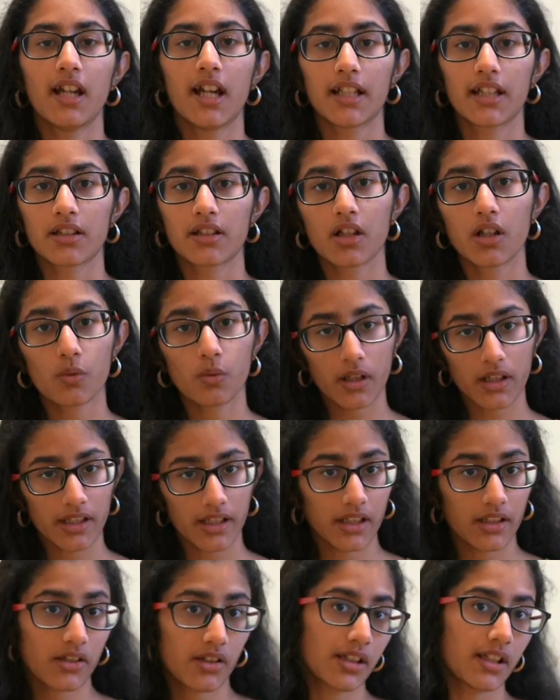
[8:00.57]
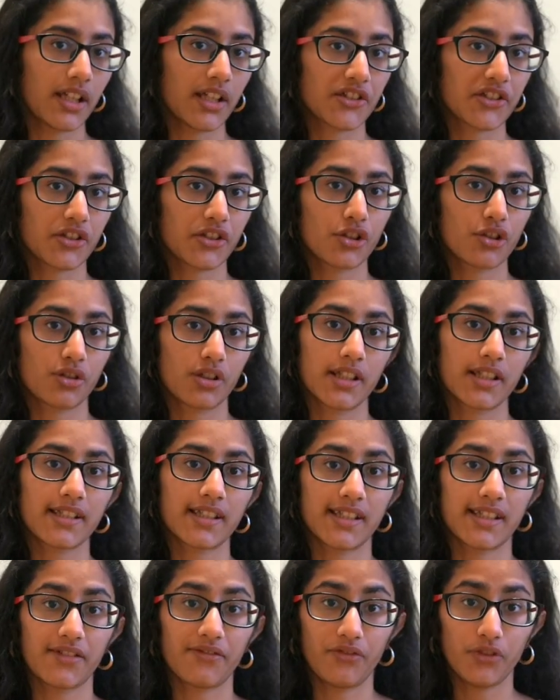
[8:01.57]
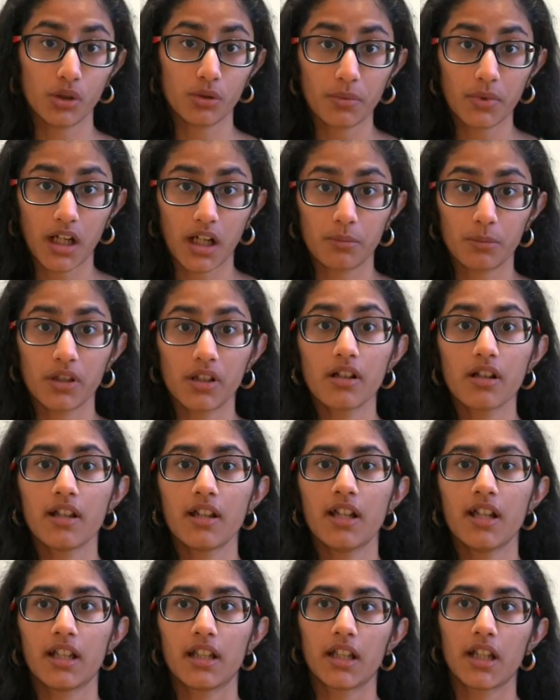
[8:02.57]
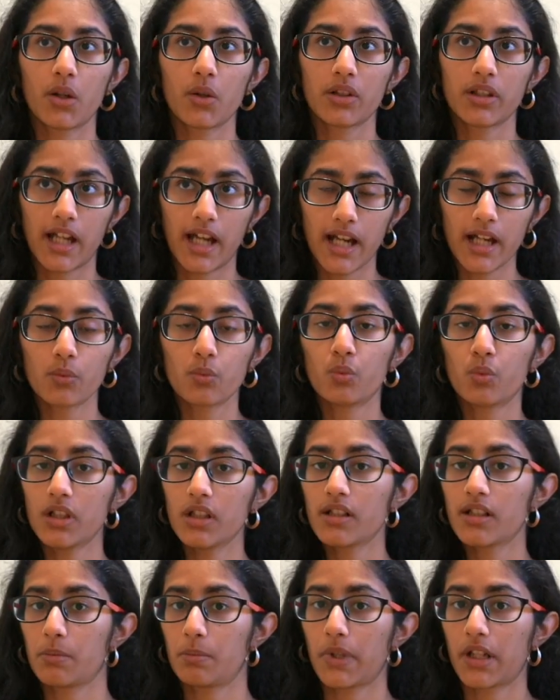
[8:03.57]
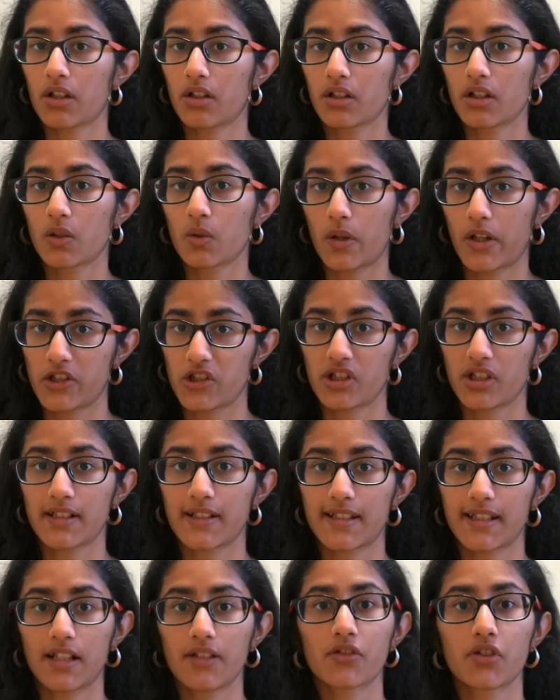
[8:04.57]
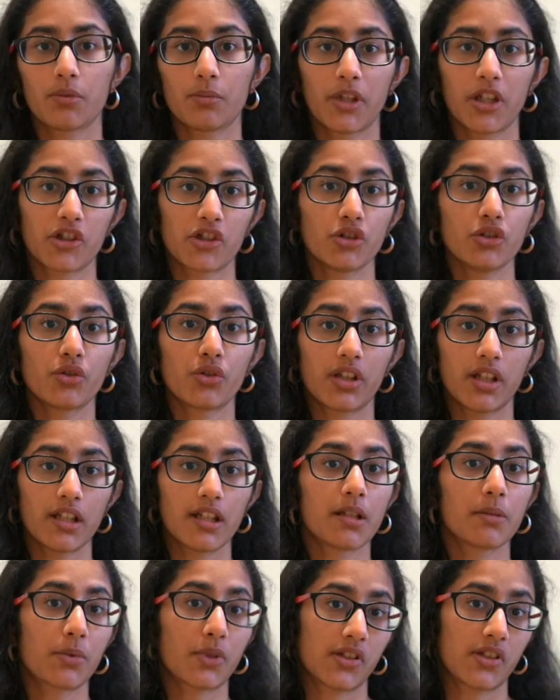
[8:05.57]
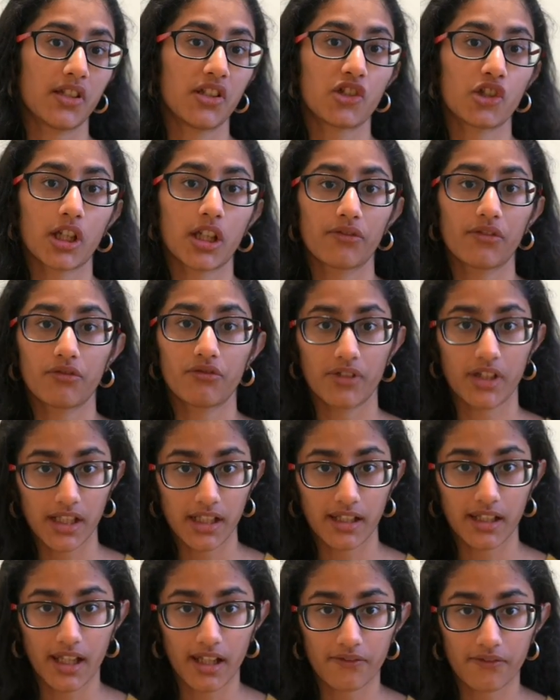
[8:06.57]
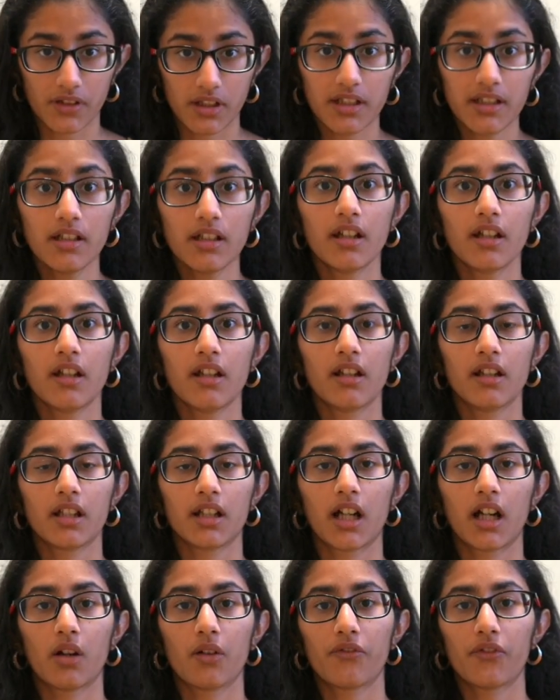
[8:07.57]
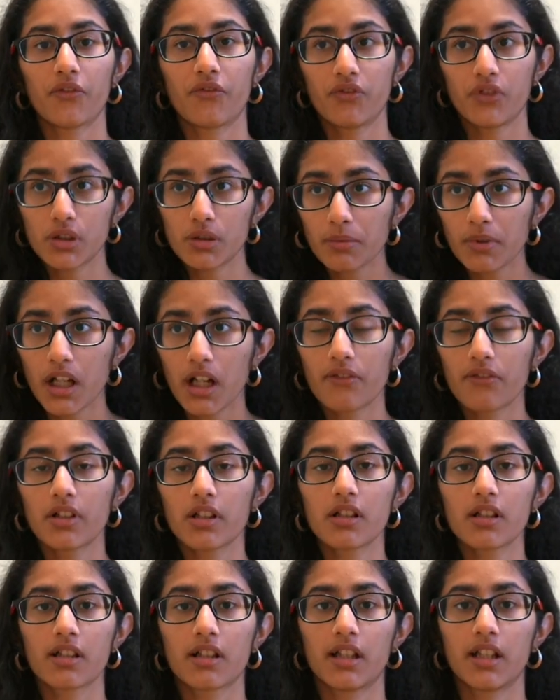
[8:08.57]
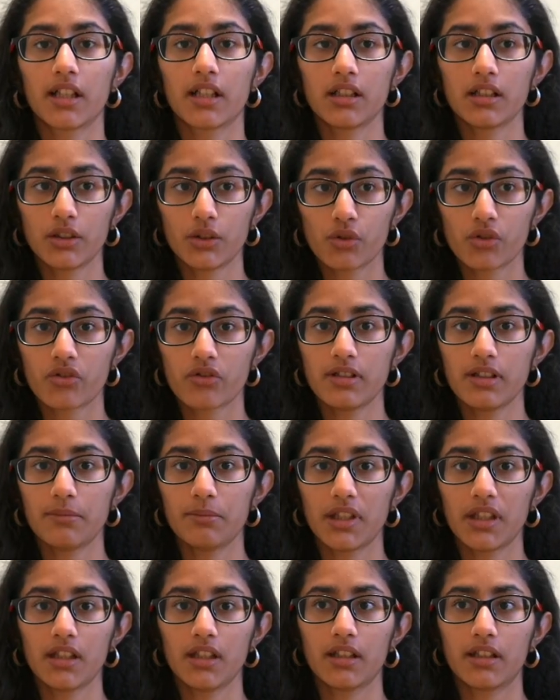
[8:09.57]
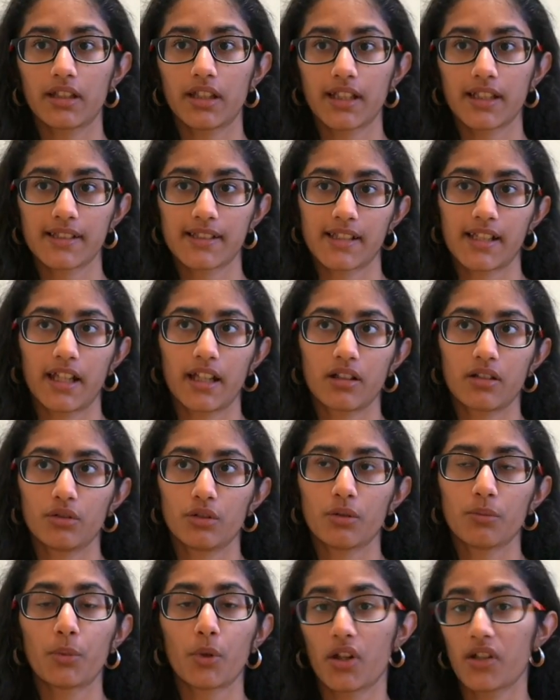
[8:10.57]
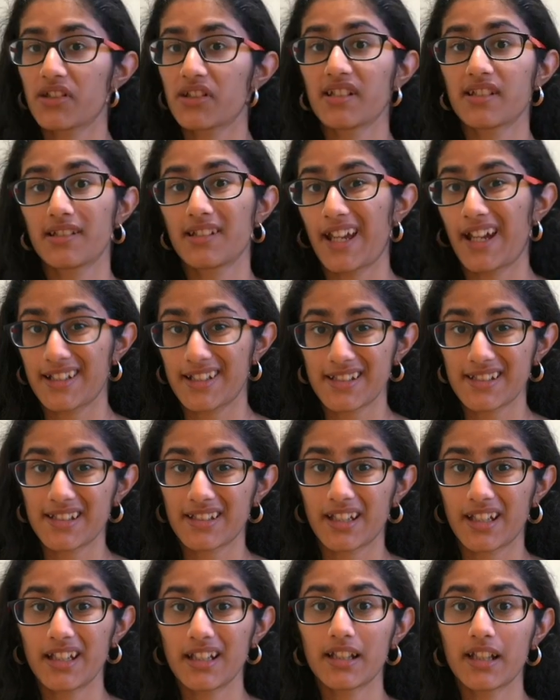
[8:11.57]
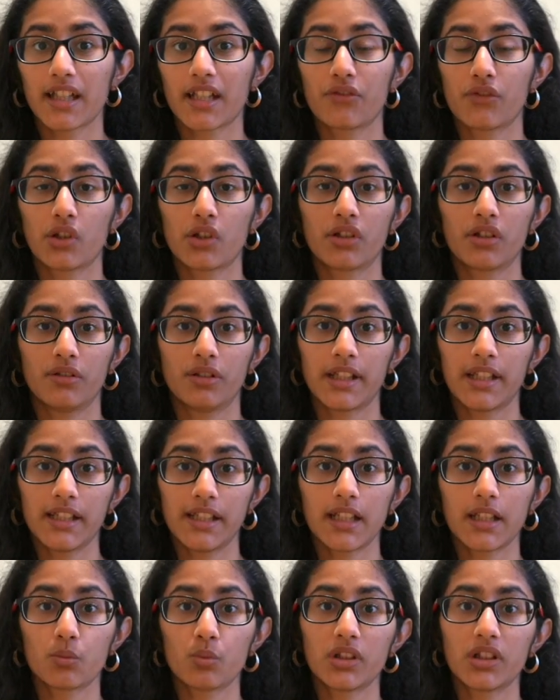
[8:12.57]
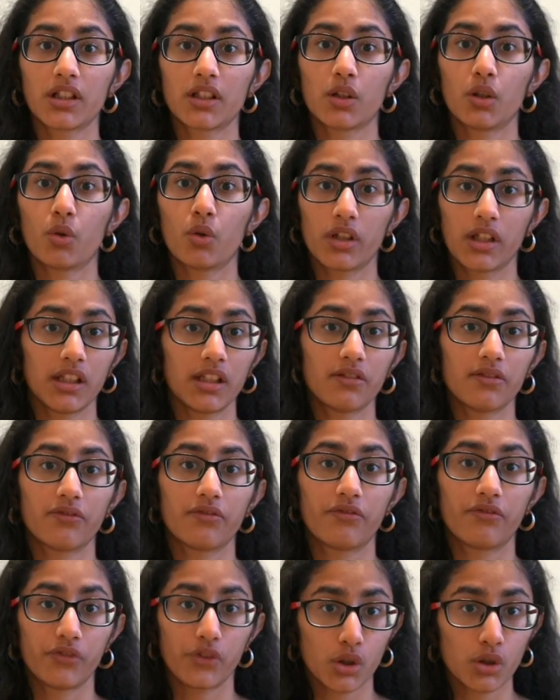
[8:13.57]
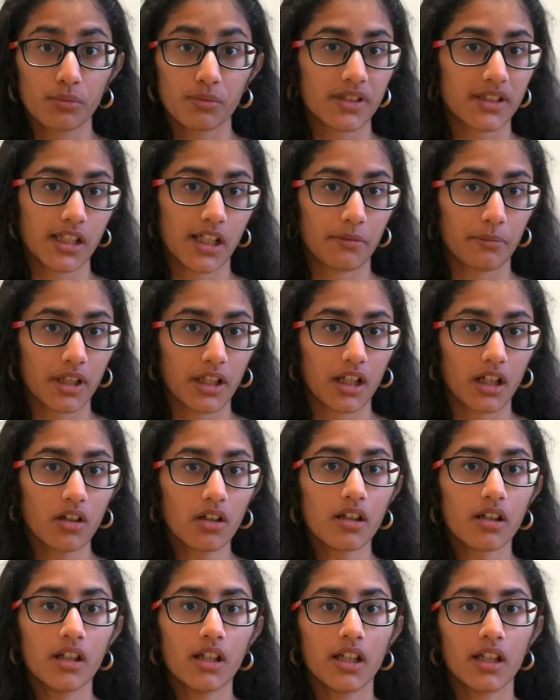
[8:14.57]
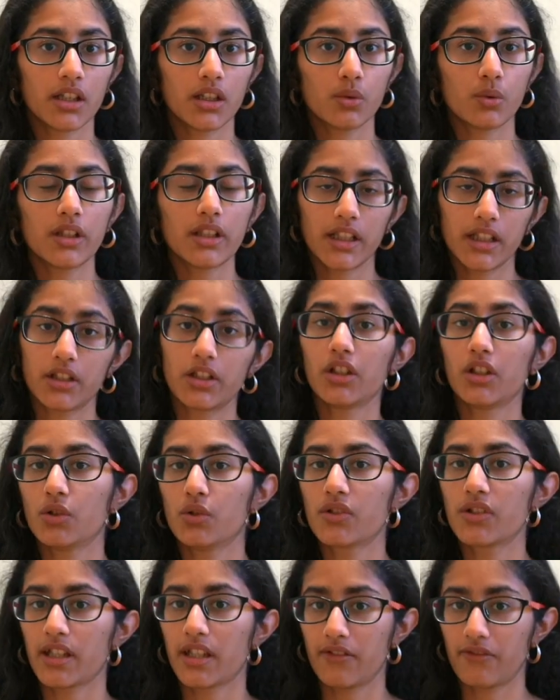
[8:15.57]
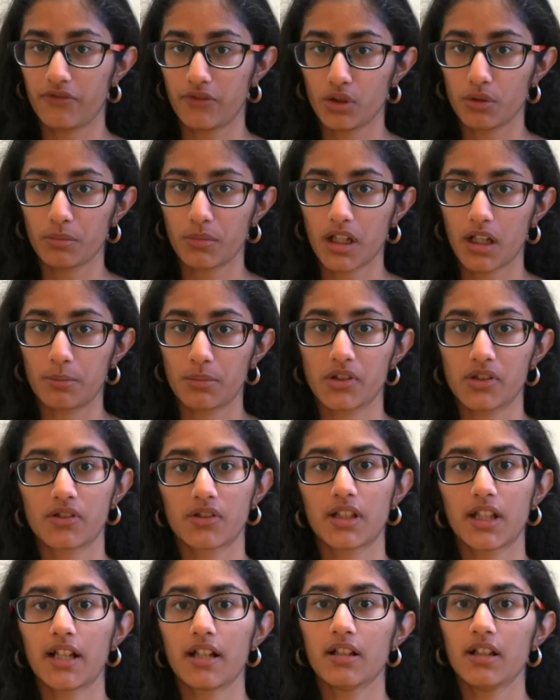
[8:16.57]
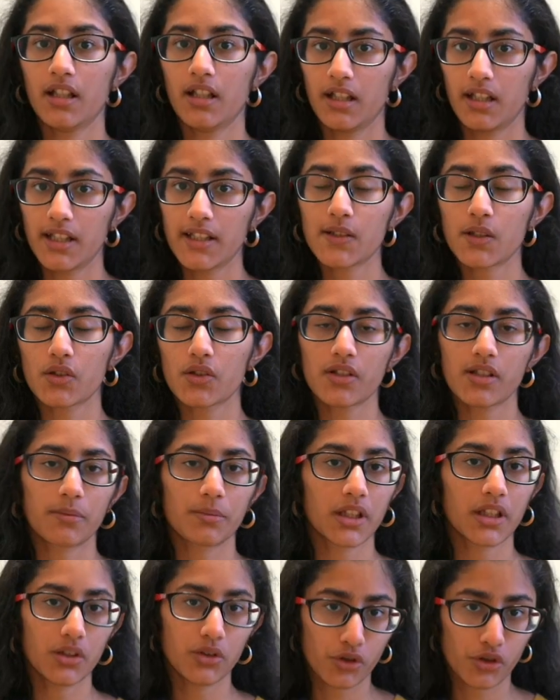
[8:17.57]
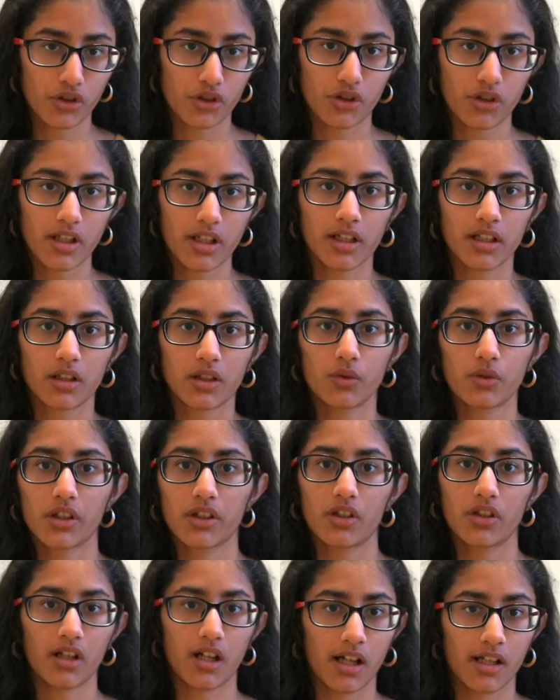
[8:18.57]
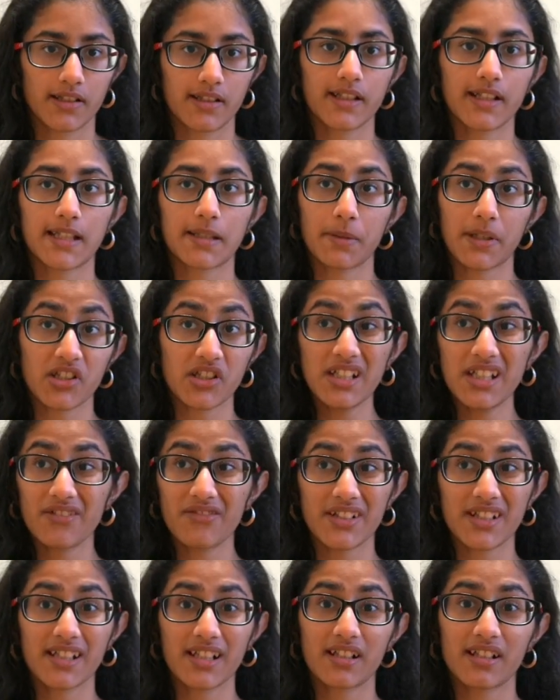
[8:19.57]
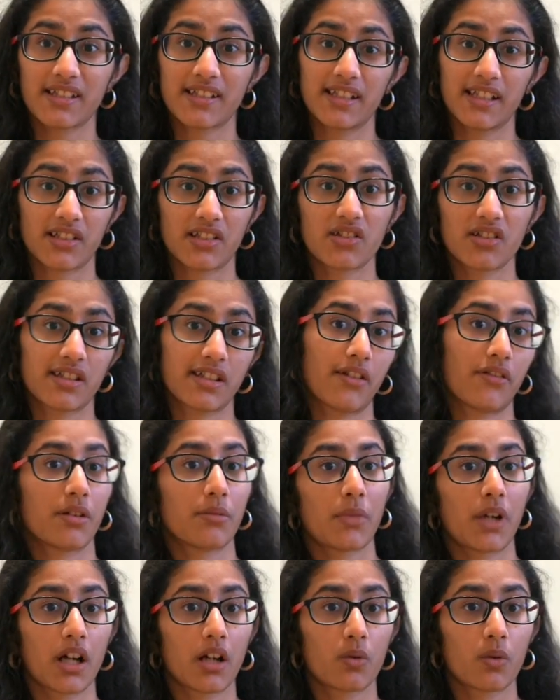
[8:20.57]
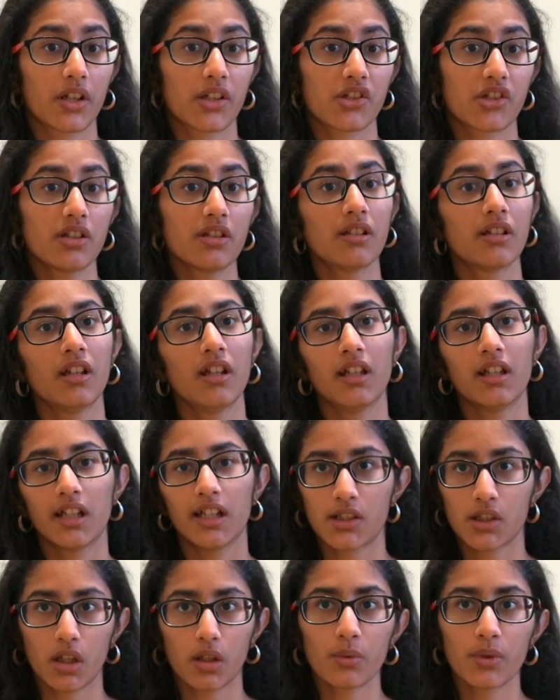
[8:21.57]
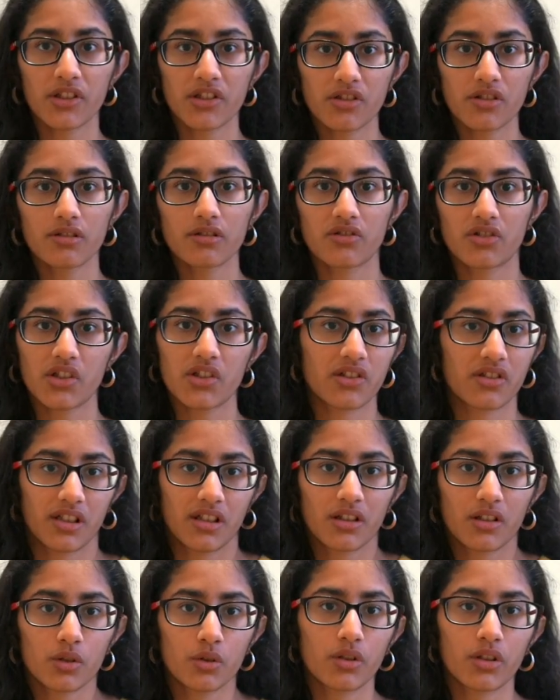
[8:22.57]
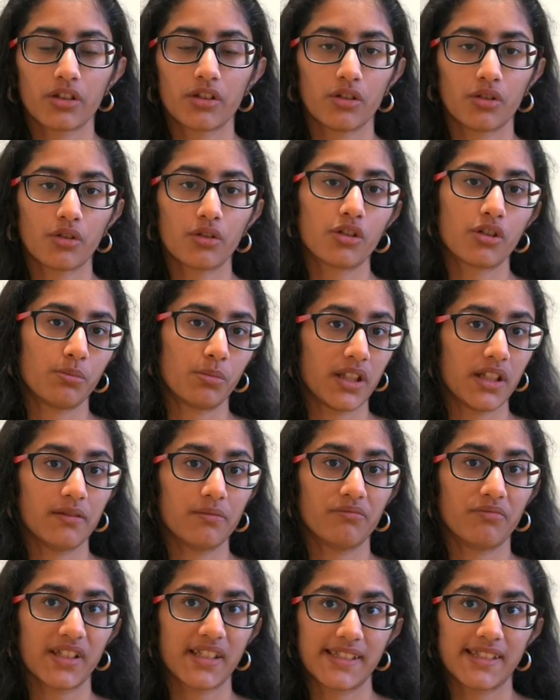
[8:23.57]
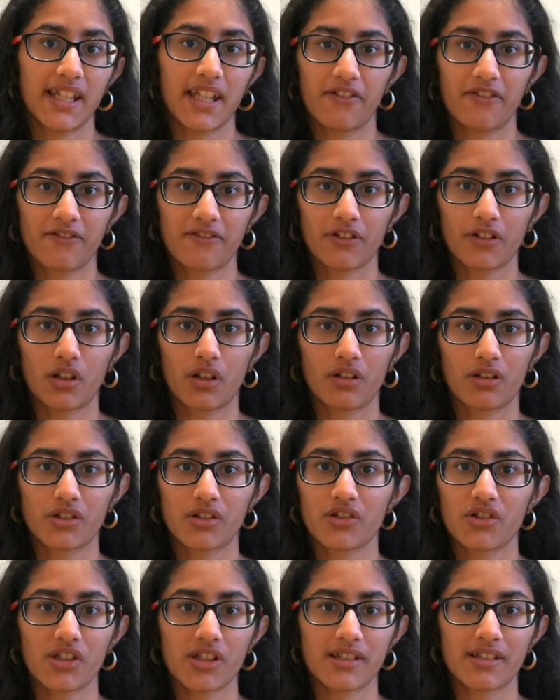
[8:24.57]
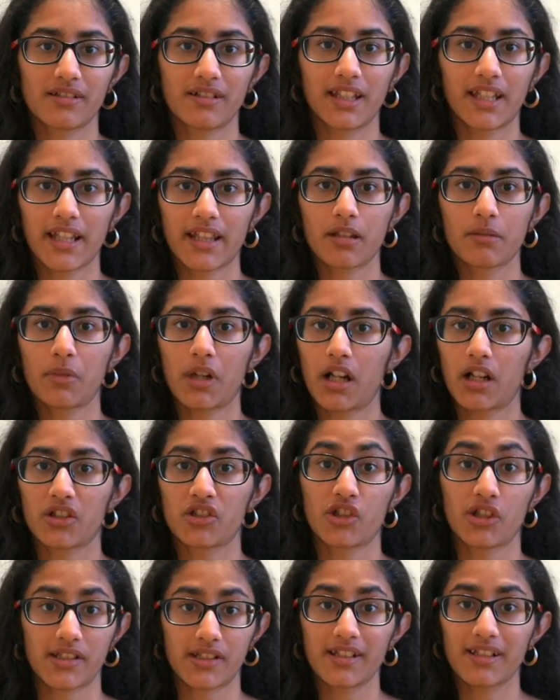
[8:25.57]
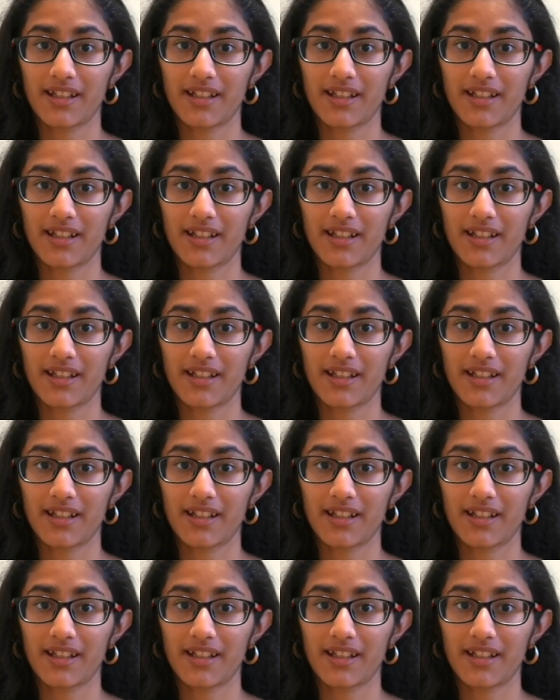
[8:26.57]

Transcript: And the third one in relation to this is a fume cover. Now that will depend on the question itself. So make sure you read the procedure given very carefully. Now for fume cover, it'll usually be things like, you know, poisonous gases again, like if you're dealing with chlorine fumes coming out, you will need to use a fume cover. So that is also something you should include in your answer, especially if it's like a 6 to 7 mark question. It's always to just include it, you know, to be safe or to just get the mark just in